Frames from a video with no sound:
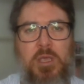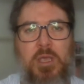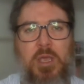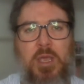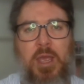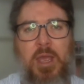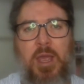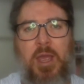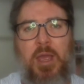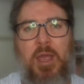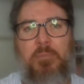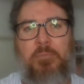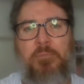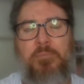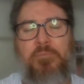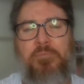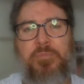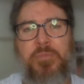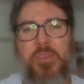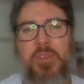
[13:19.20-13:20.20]

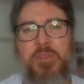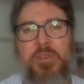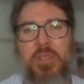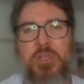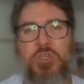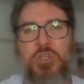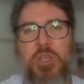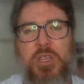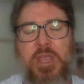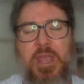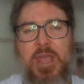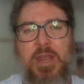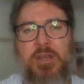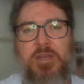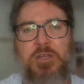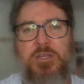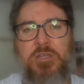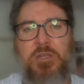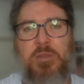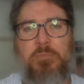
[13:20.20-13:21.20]
that she
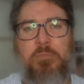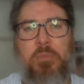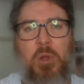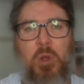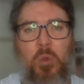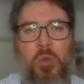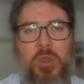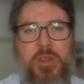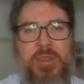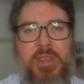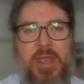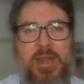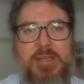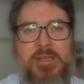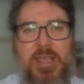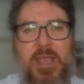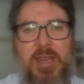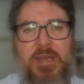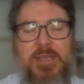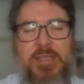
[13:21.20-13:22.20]
had deployed that
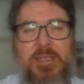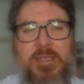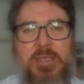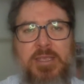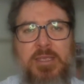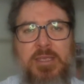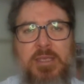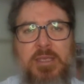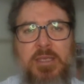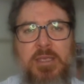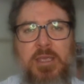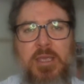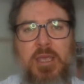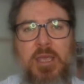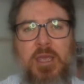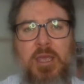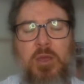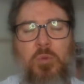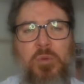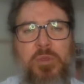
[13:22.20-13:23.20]
tactic
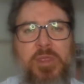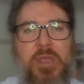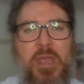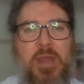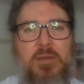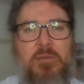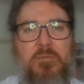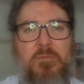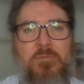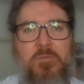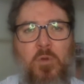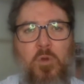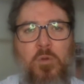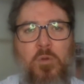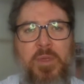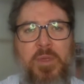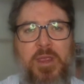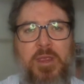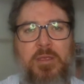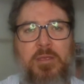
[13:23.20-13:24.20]
without
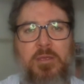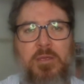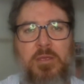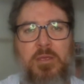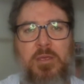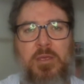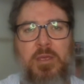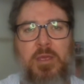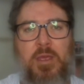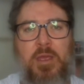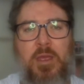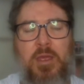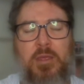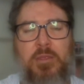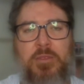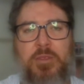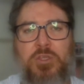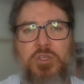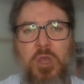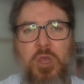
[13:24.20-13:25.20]
informing
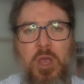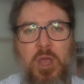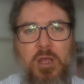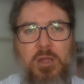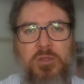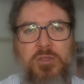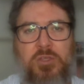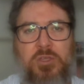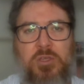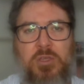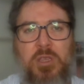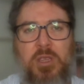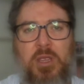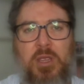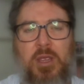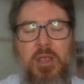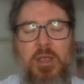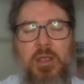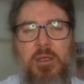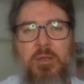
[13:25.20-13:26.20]
the child,
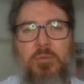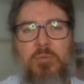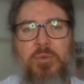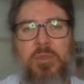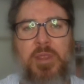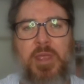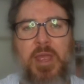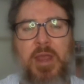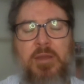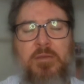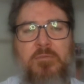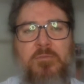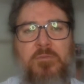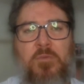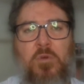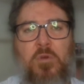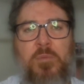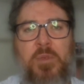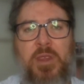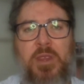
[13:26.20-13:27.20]
without
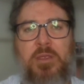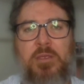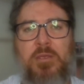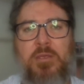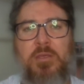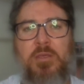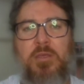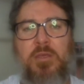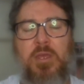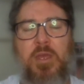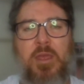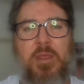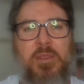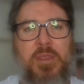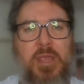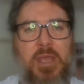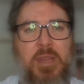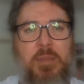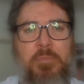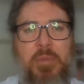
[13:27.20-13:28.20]
informing
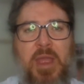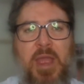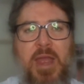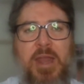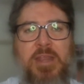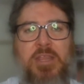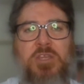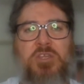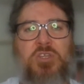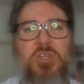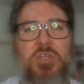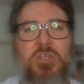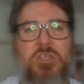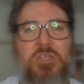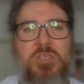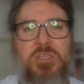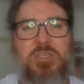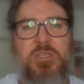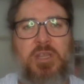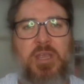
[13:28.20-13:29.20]
the other party. She
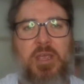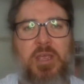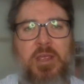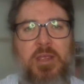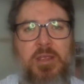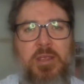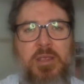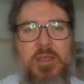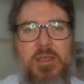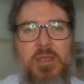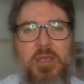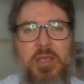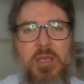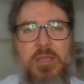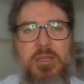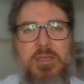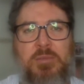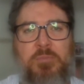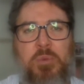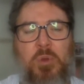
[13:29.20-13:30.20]
just
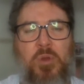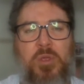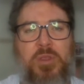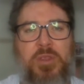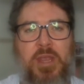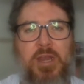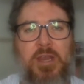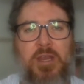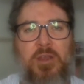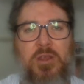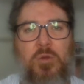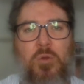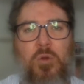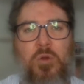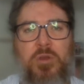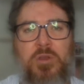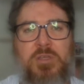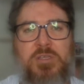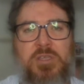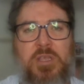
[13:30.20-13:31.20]
deployed that in
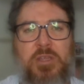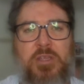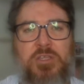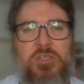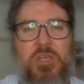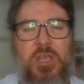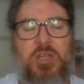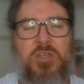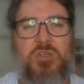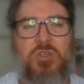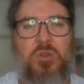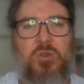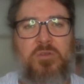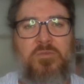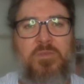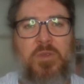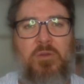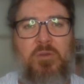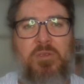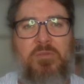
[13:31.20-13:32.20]
court. And so the judge
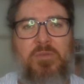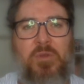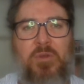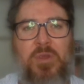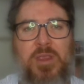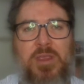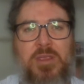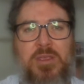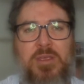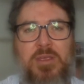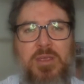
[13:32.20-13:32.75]
looked very, very